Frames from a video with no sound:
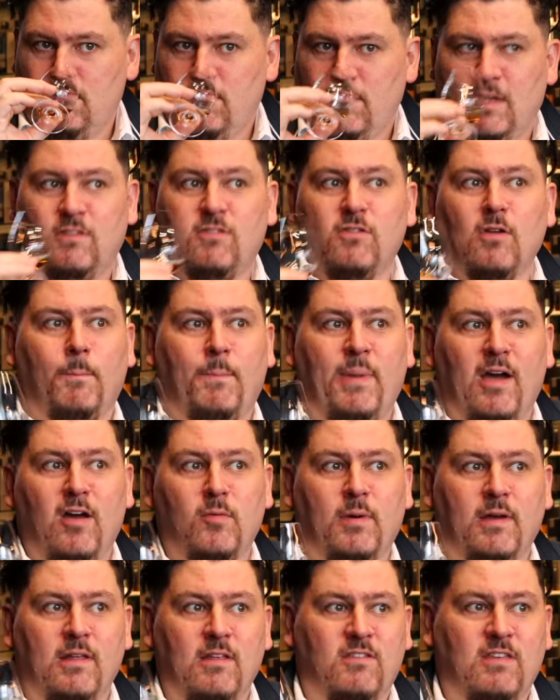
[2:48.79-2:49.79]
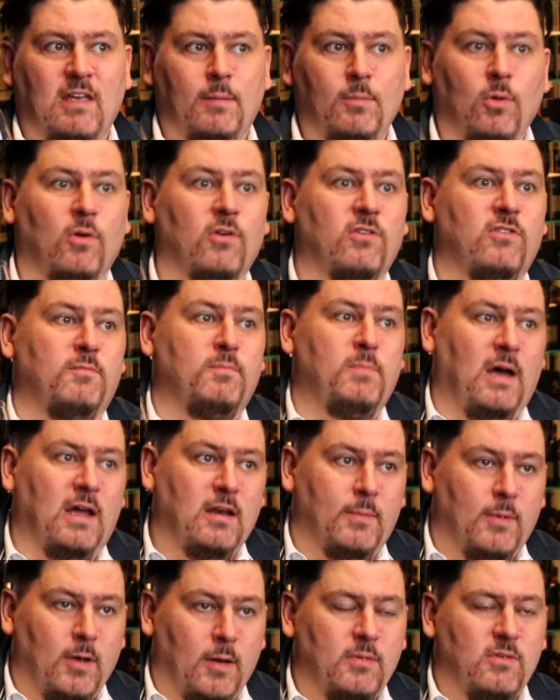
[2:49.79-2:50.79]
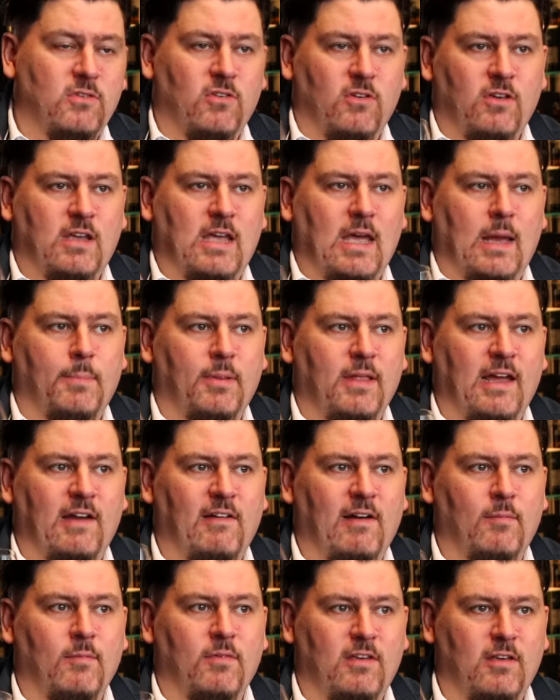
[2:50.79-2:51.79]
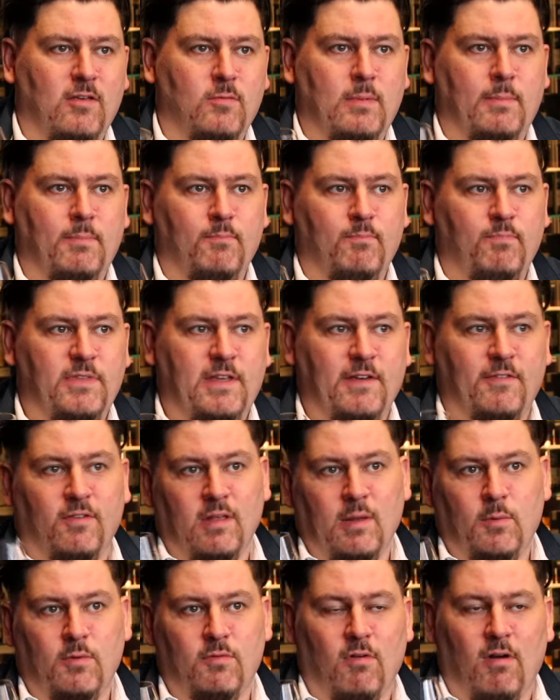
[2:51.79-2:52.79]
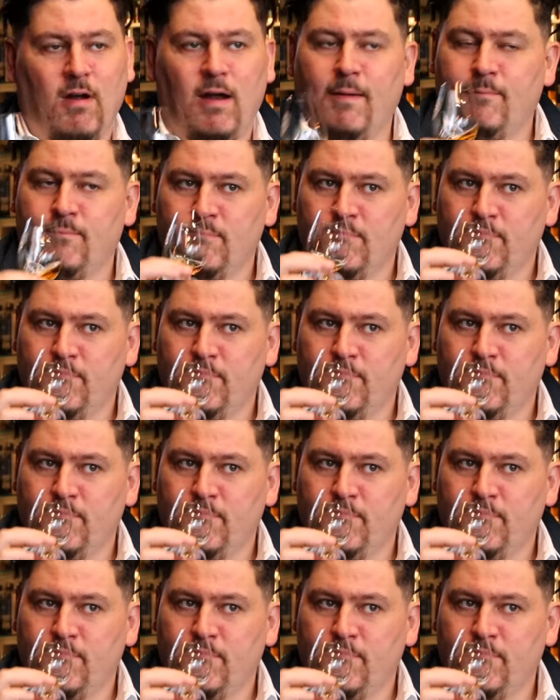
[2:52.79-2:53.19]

It's not bound by the same laws of under bourbon, so you can play around with things a bit differently with rye.